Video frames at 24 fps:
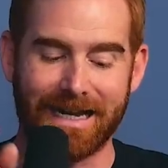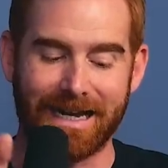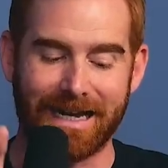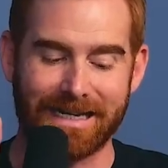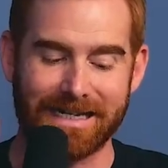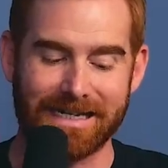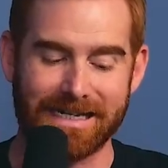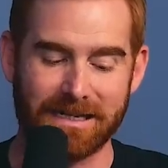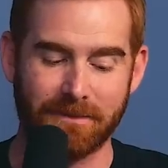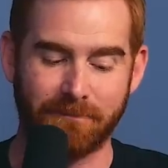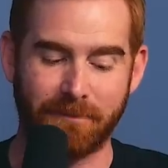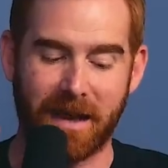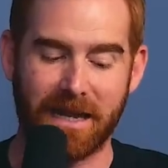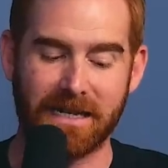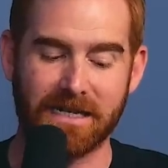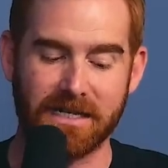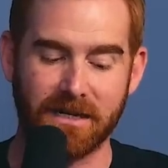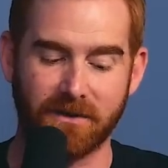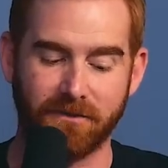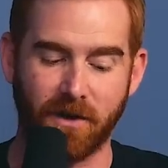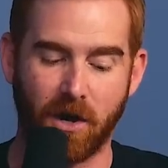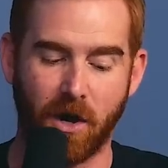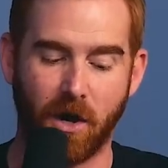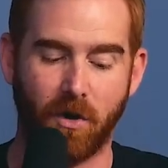
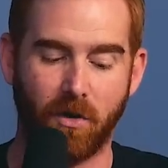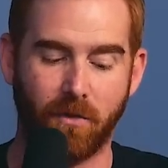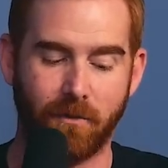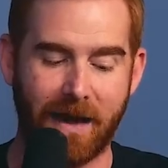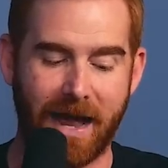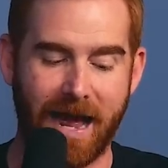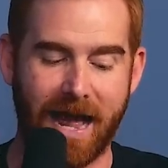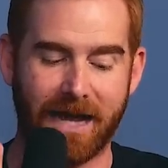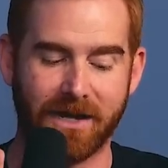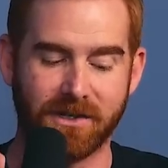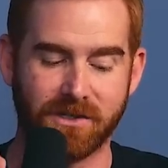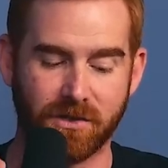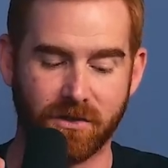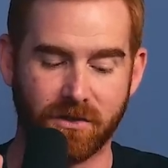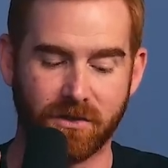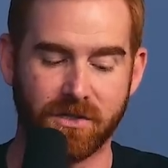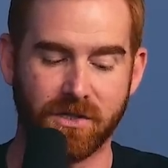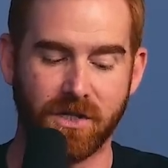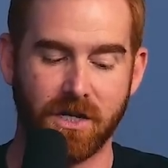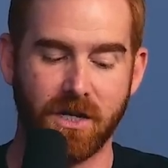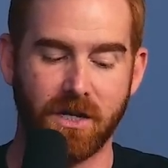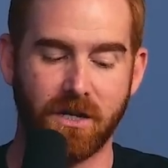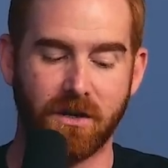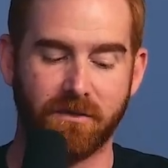expensive home
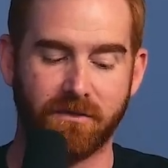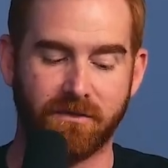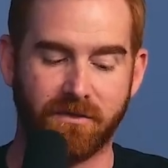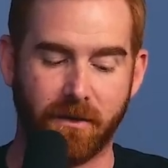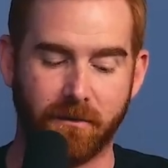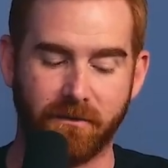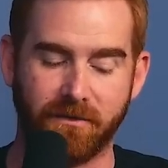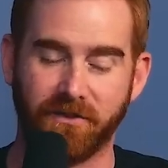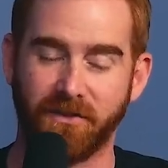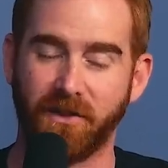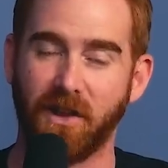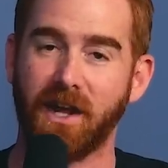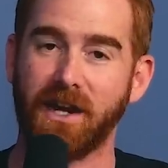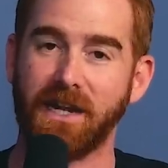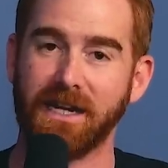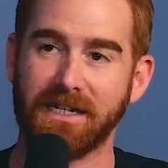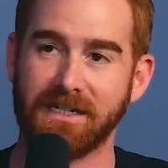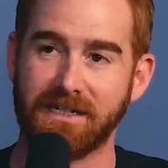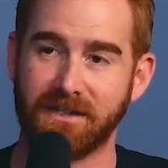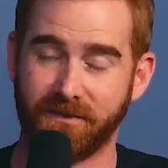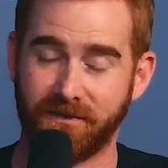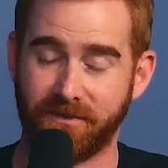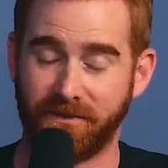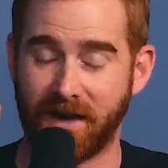hazards from
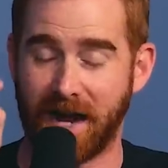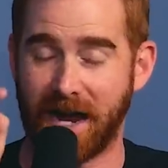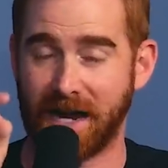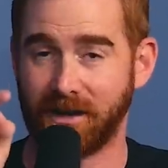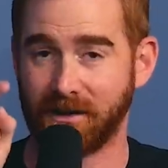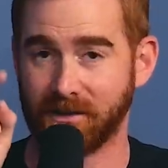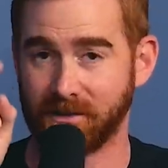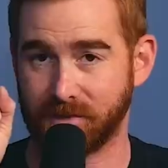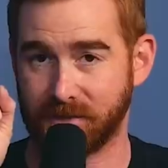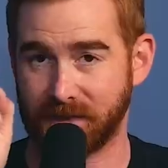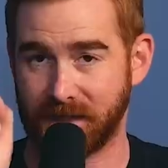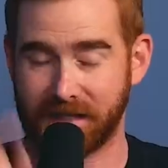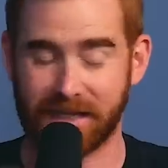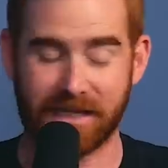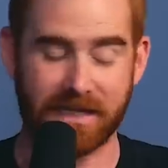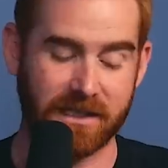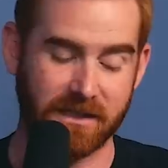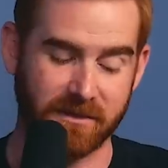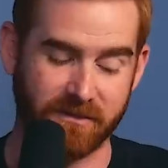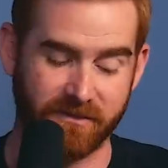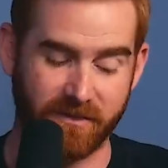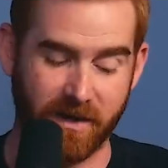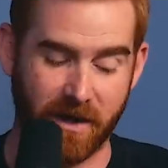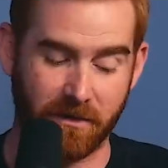flooding to fires, which I
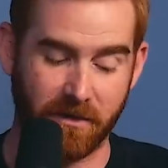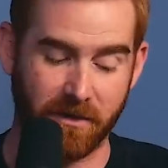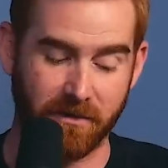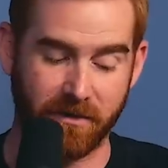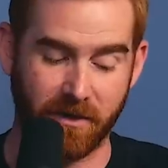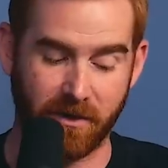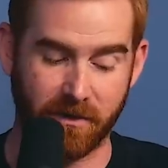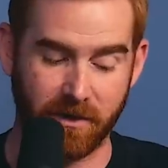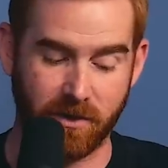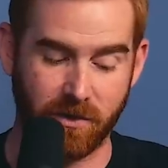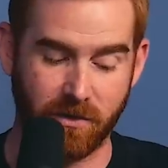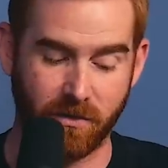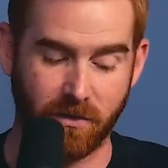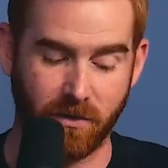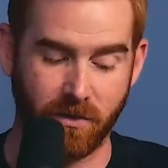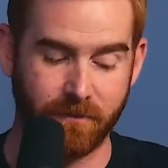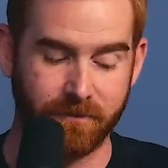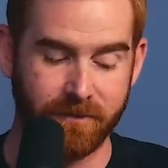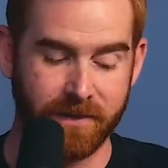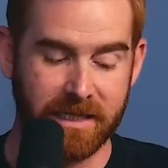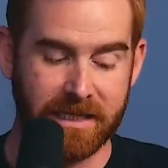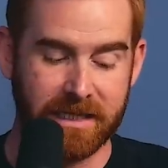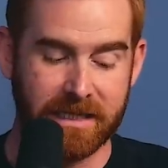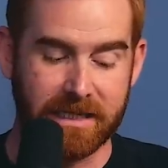think is very, very cool.